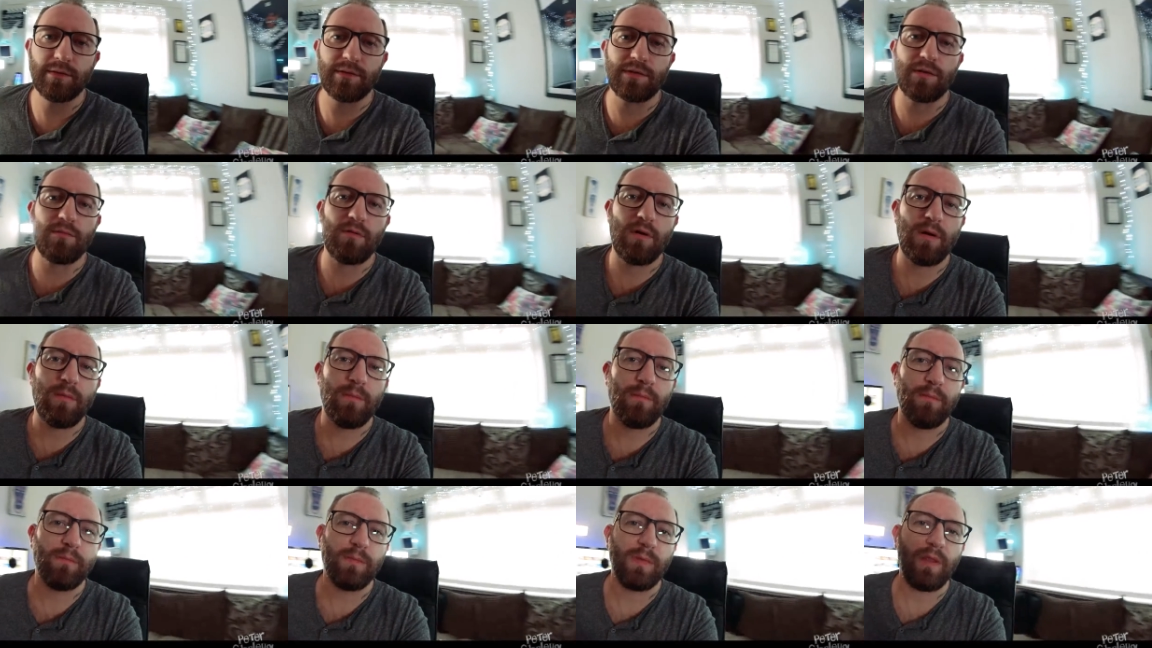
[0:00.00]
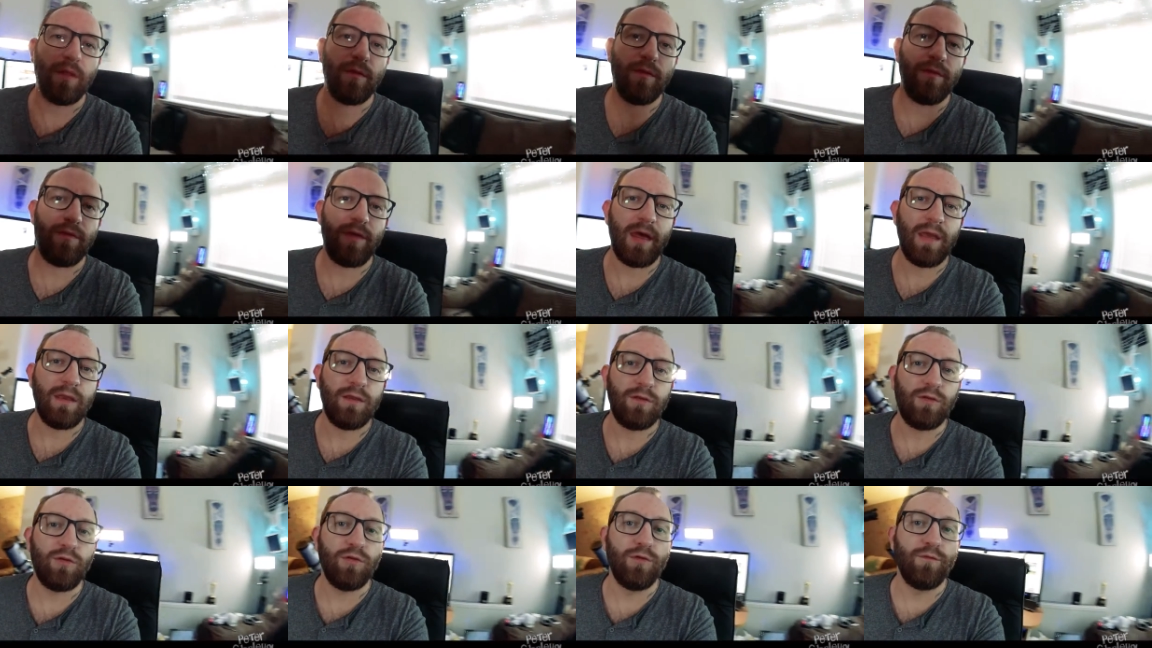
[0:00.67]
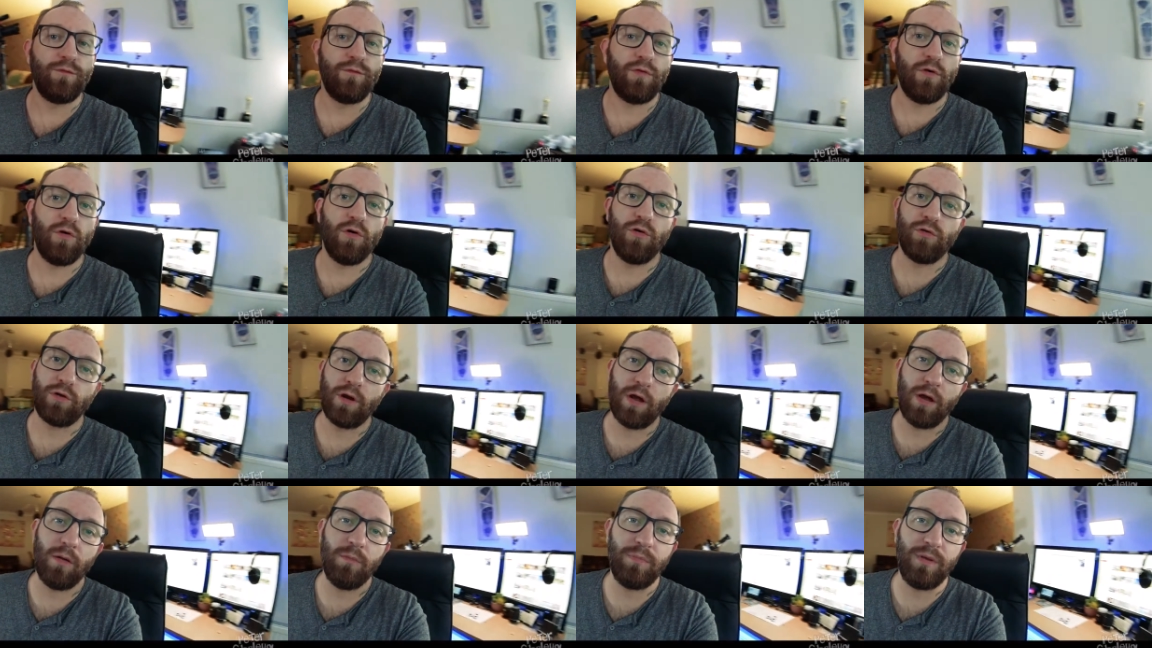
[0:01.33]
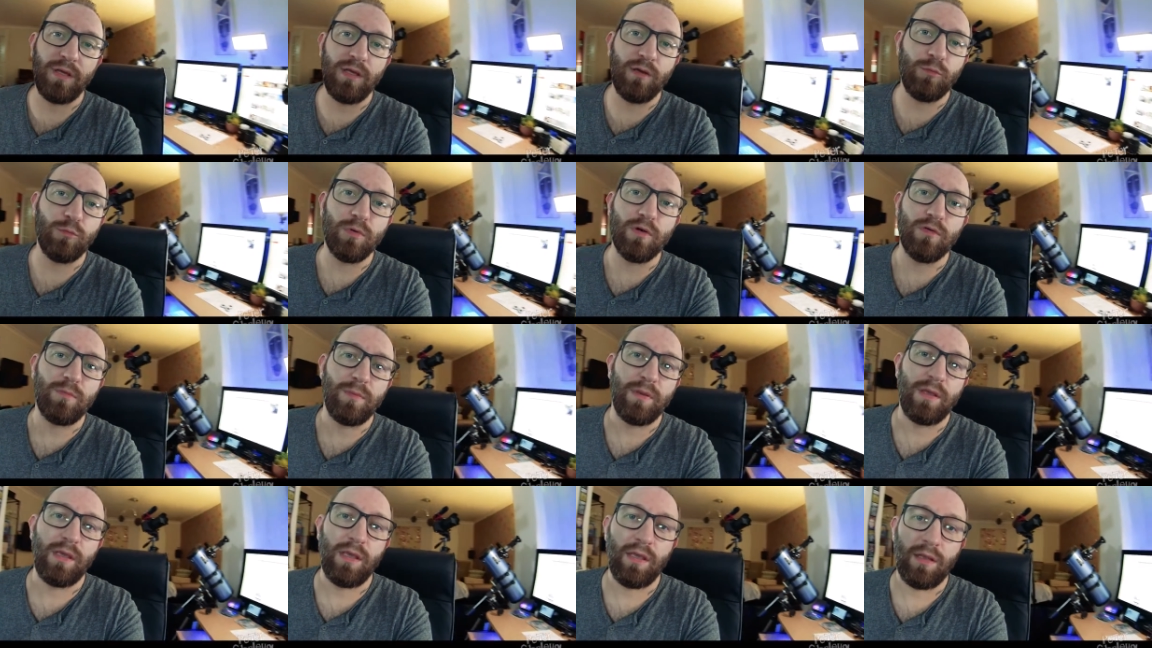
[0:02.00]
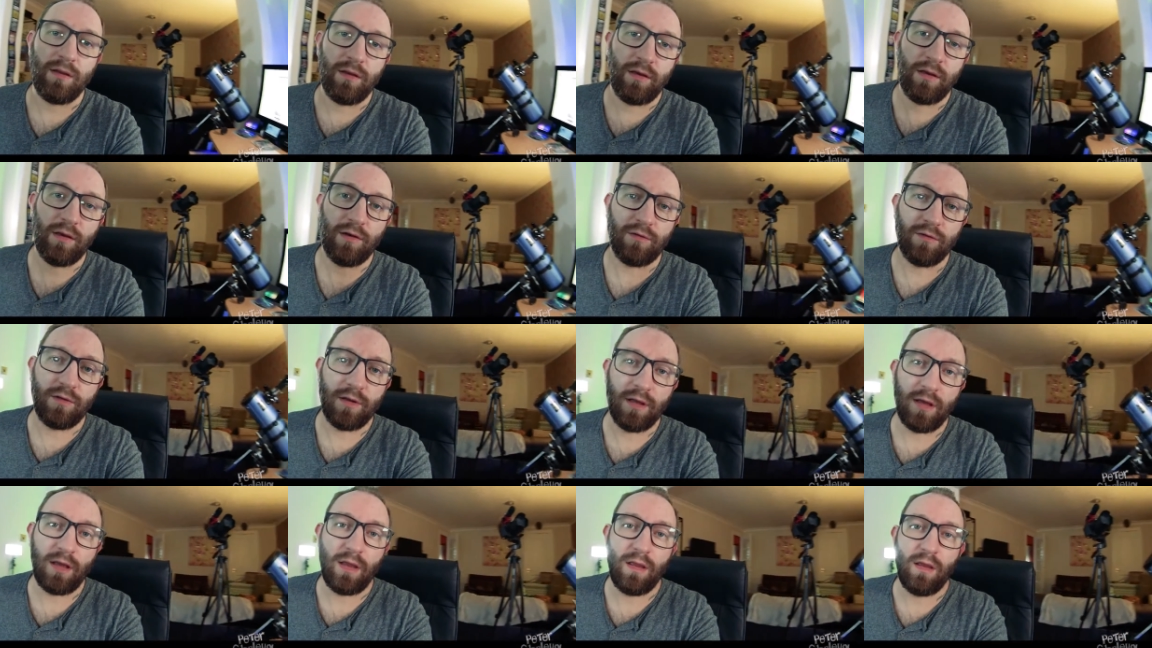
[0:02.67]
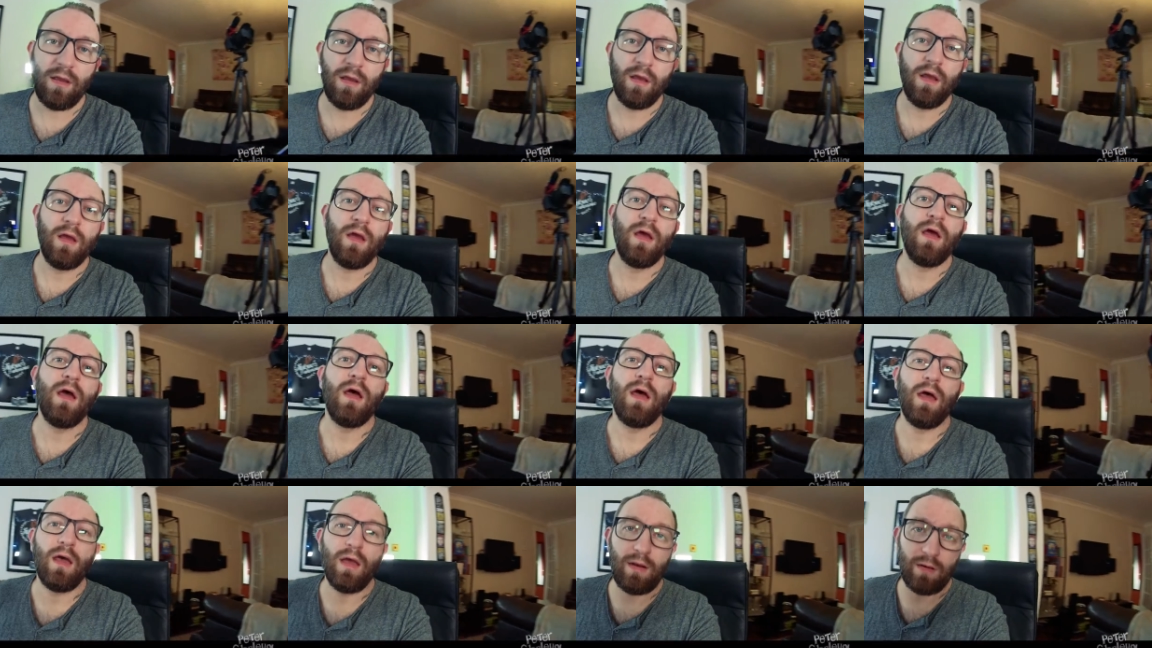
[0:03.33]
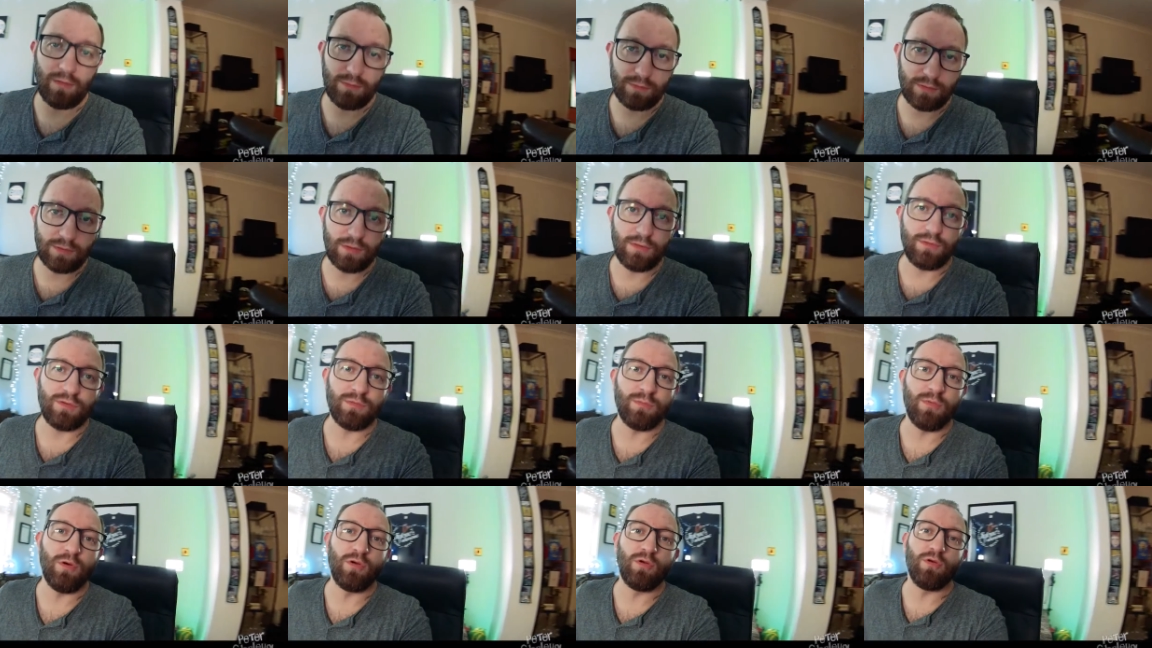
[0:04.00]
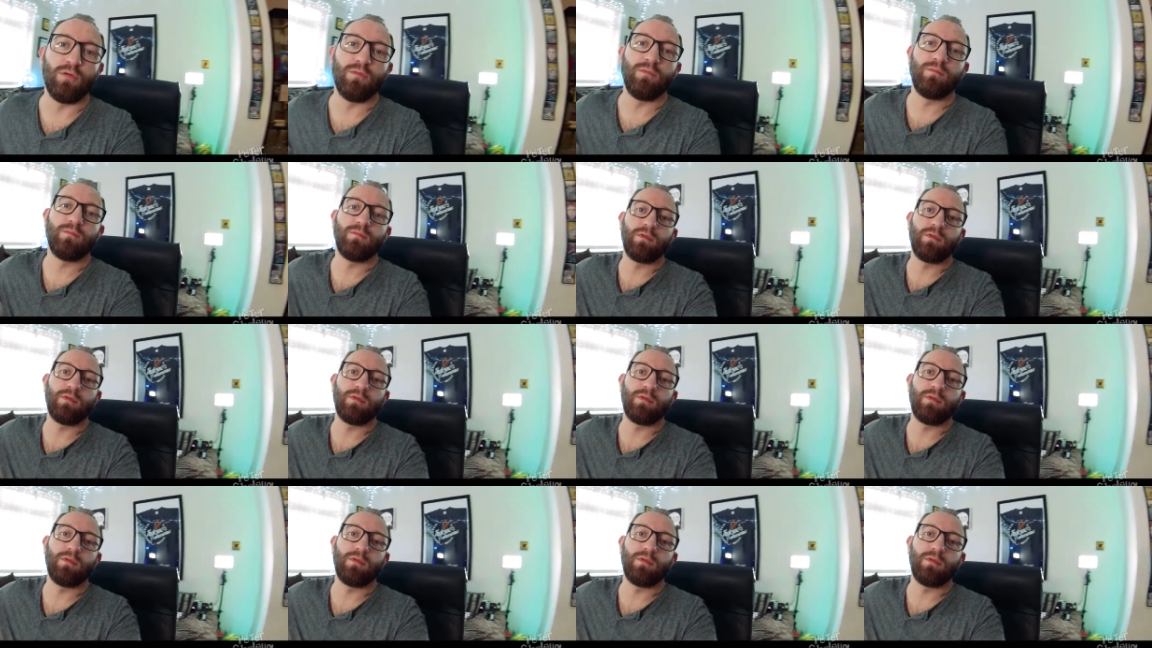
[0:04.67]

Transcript: So um, thank you for being with me in here today and I'll see you tomorrow.